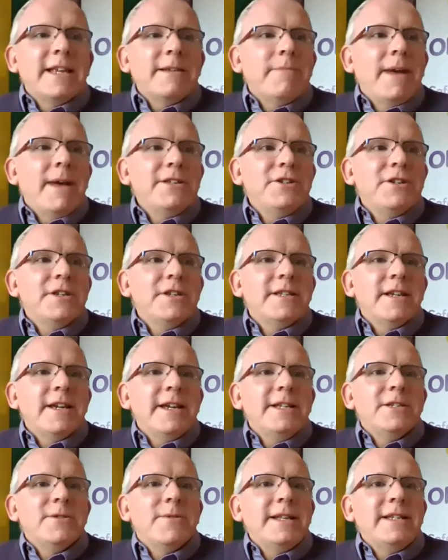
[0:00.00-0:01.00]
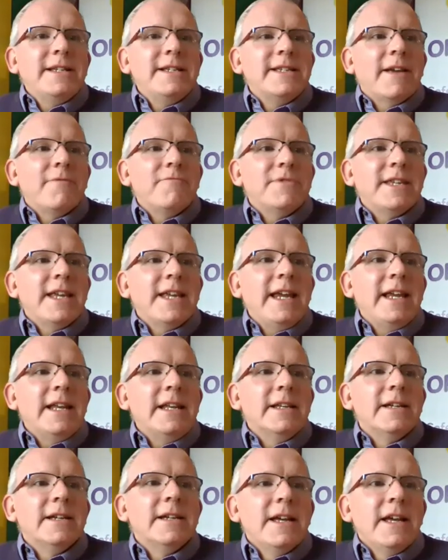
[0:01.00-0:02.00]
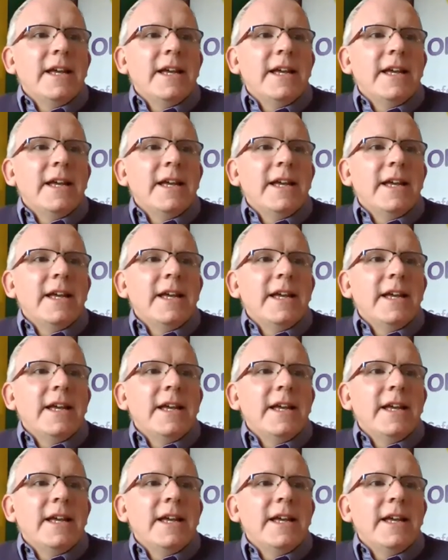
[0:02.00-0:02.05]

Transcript: in Manchester in 2017.